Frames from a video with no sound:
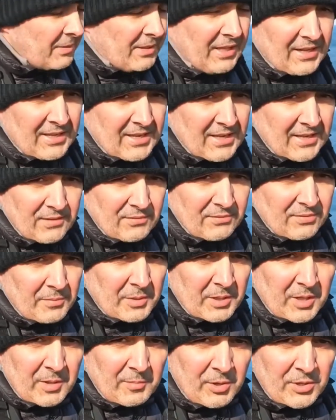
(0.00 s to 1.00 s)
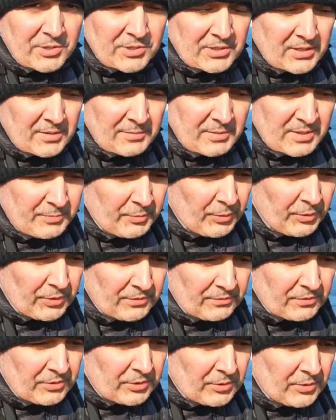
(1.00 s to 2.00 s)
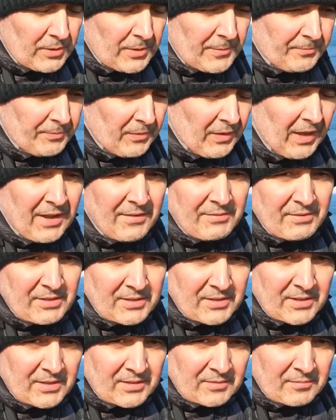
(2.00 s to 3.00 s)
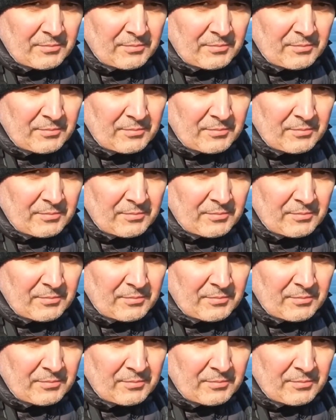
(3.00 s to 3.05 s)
again, from a commercial image point of view, having